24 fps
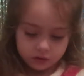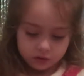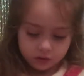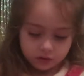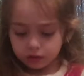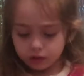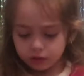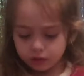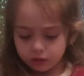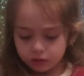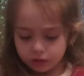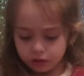
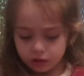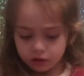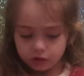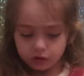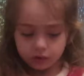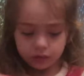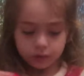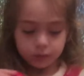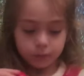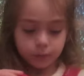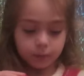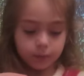Now let's
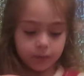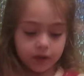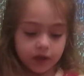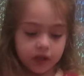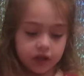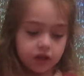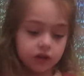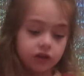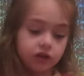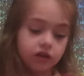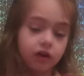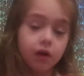make
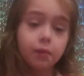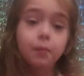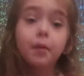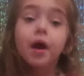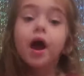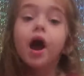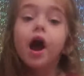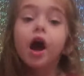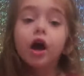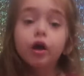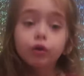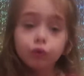some
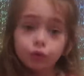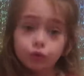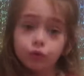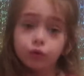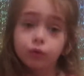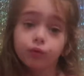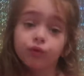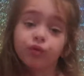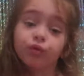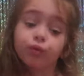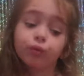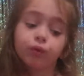ice cream
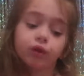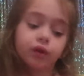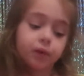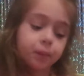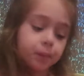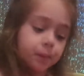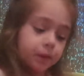with it.